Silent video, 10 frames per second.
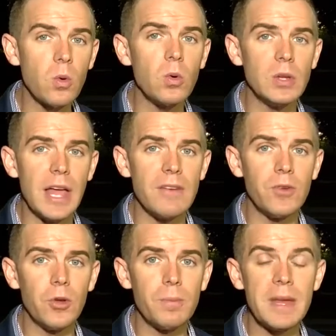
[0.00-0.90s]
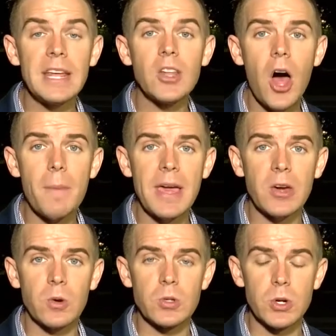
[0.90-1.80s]
local level, many
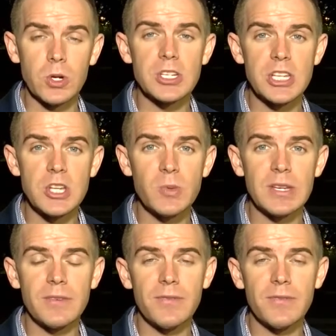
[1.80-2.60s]
lawmakers are continuing